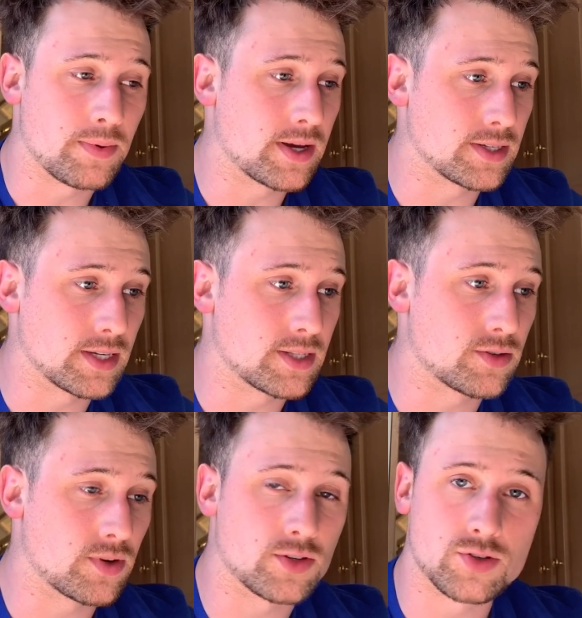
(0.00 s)
because
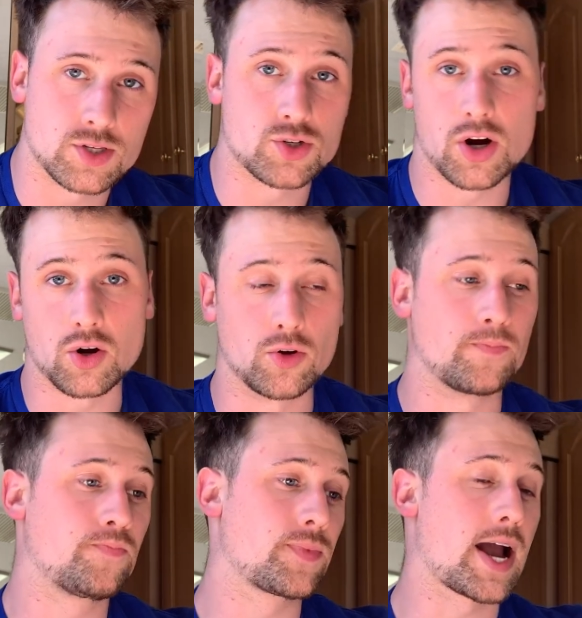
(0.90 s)
it's a struggle.
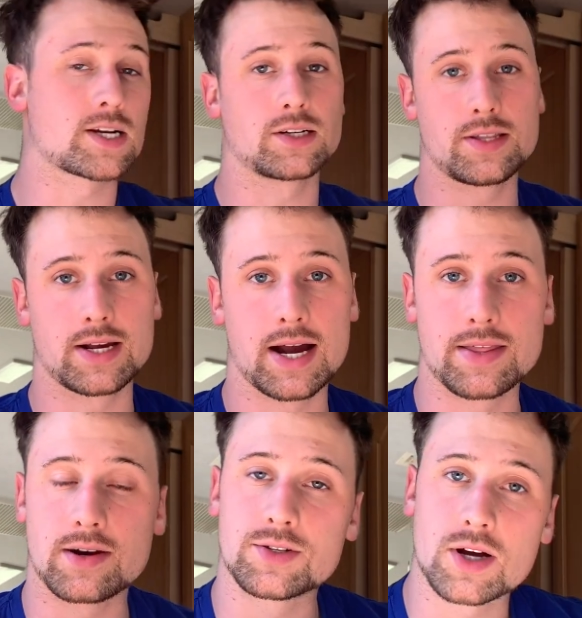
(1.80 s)
Actually, the guy
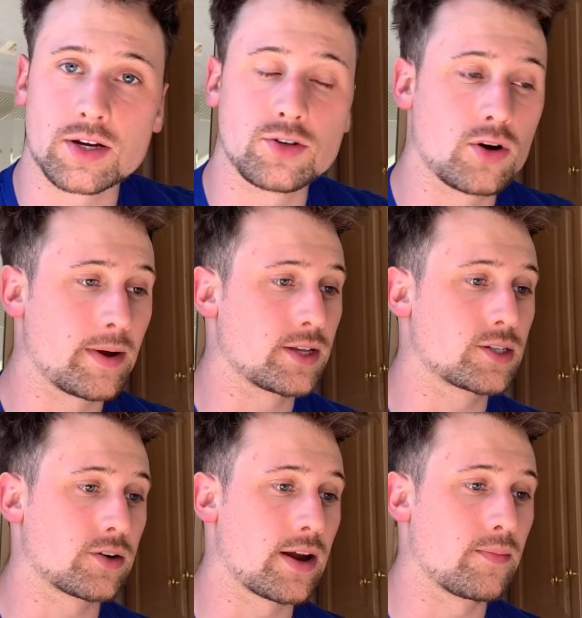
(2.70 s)
that I was talking to on my
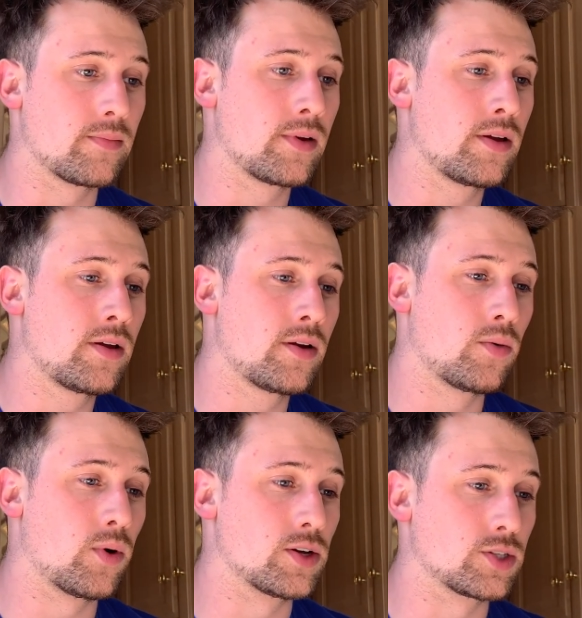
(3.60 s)
Instagram
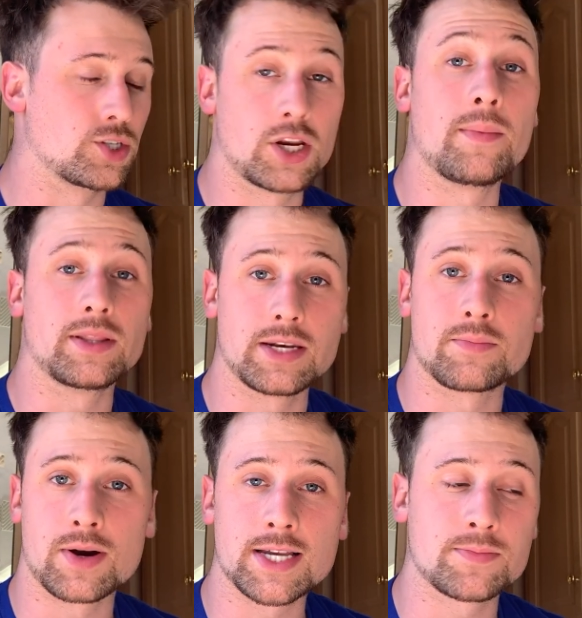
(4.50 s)
was legitimately
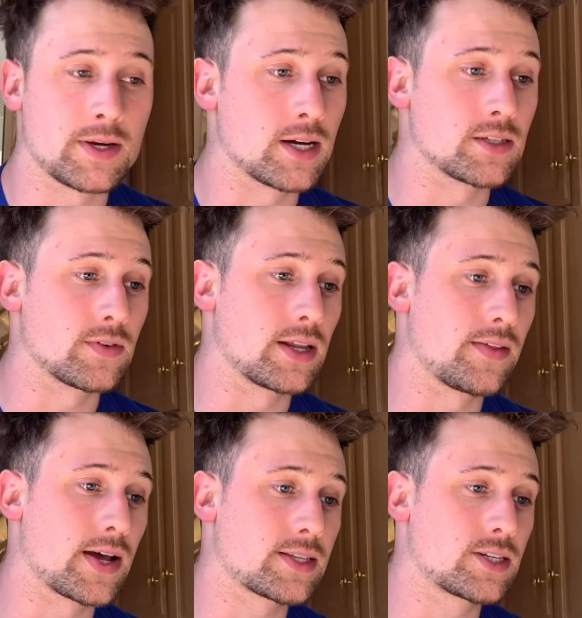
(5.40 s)
depressed because of it,
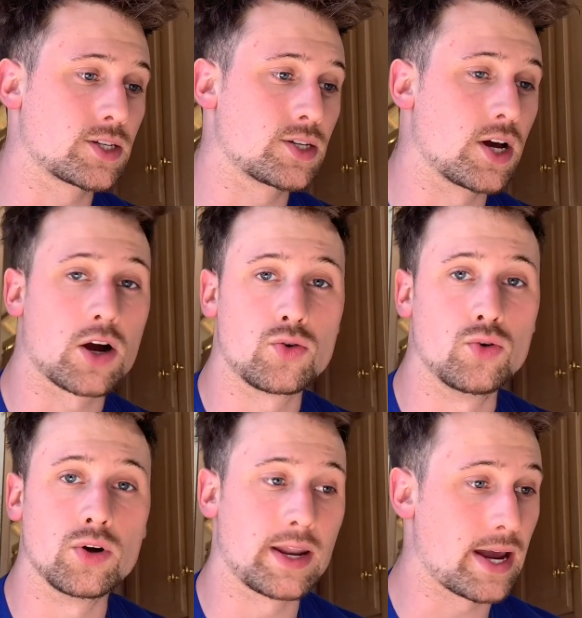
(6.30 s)
and that's just not
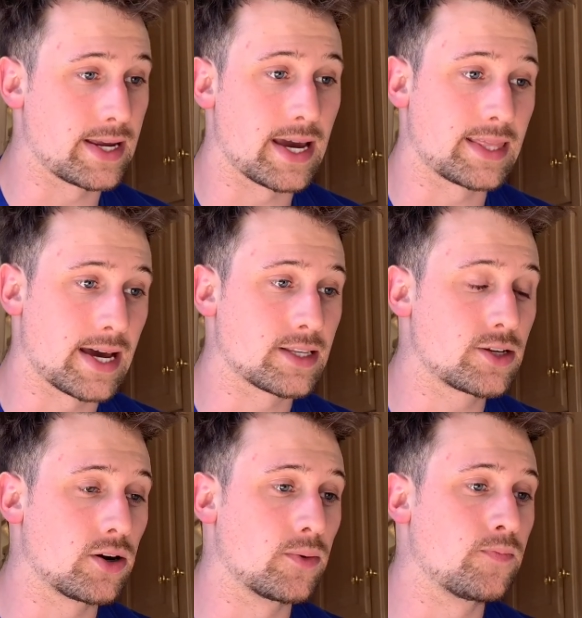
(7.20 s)
cool, and I get that.
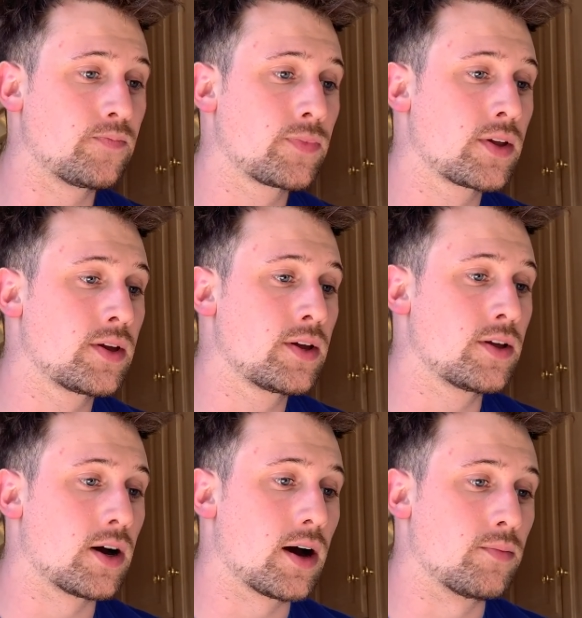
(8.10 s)

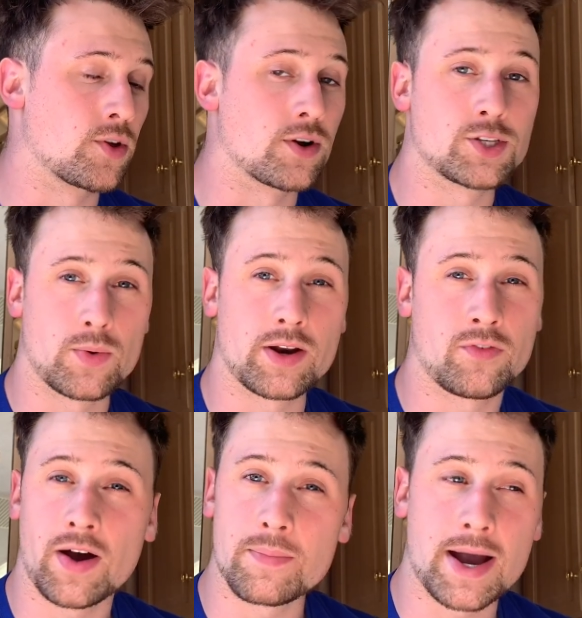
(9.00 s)
So there is a way to
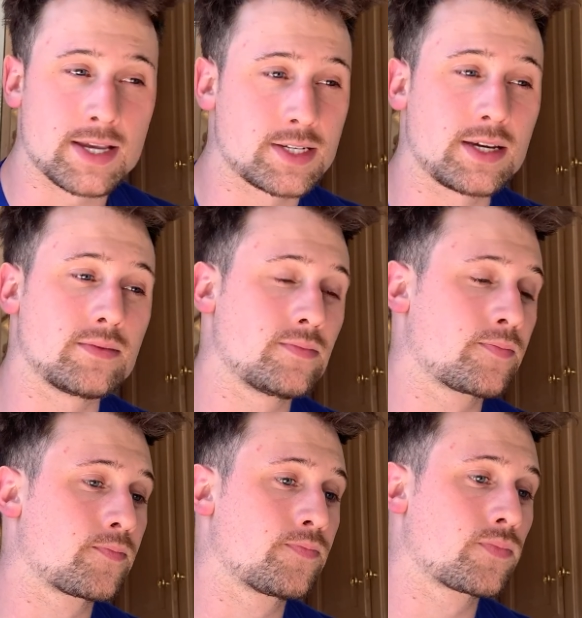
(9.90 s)
fight past it,
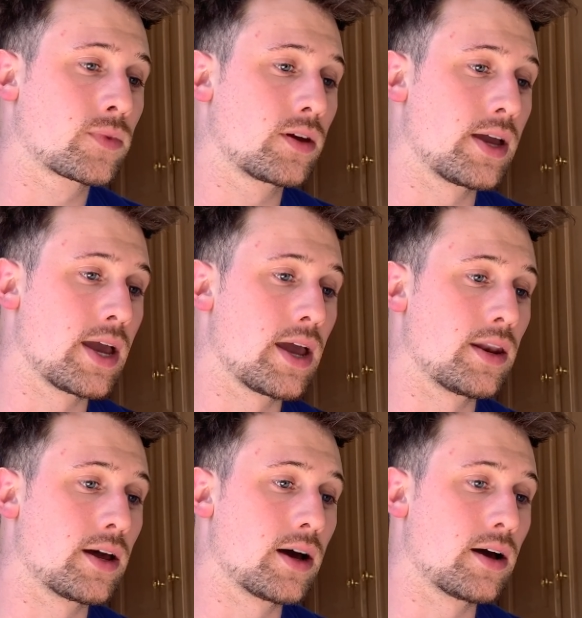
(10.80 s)

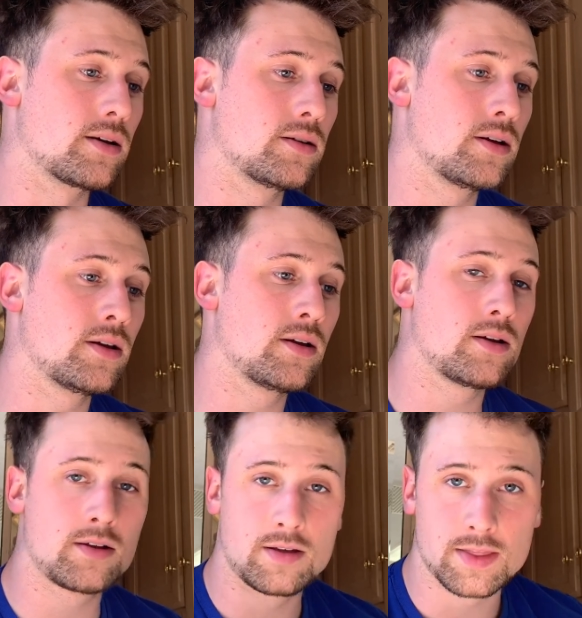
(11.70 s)
and
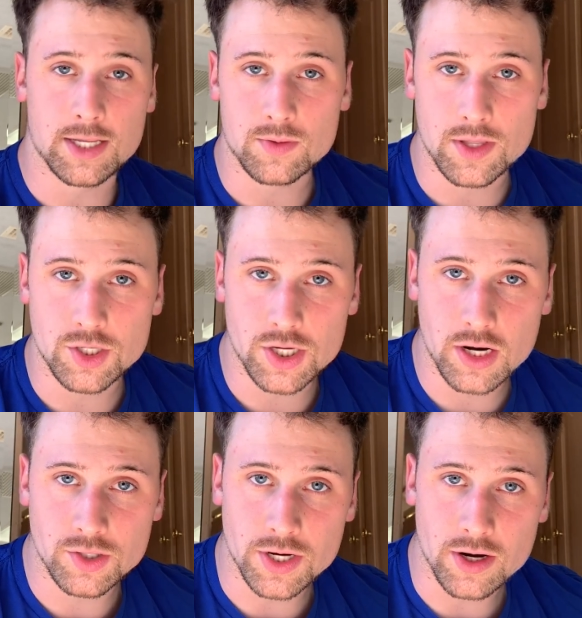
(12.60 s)
that's why this
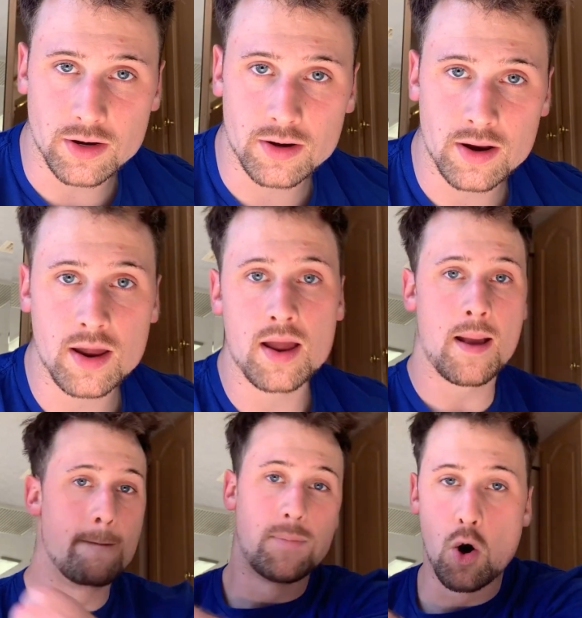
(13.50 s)
channel's here.
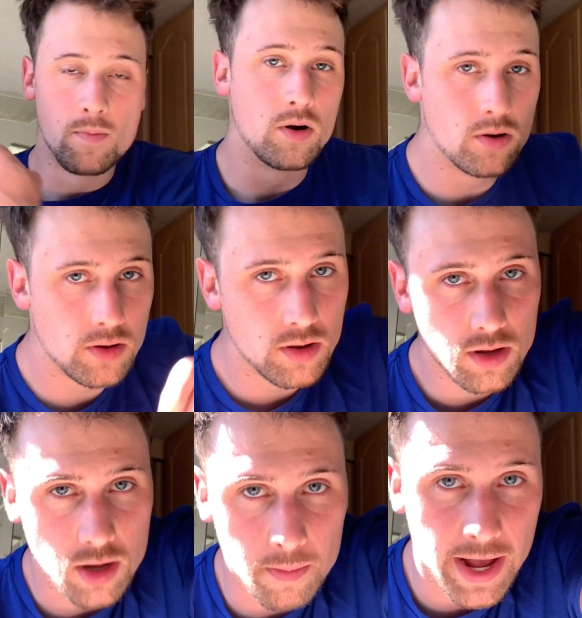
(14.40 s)

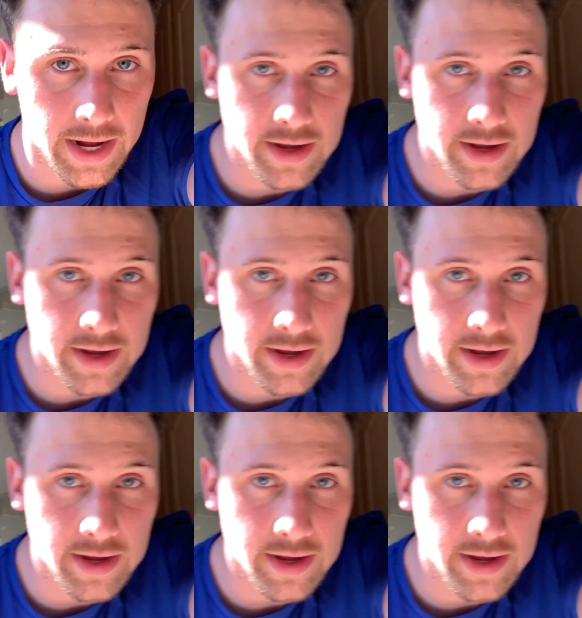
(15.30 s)
Boom! Come back.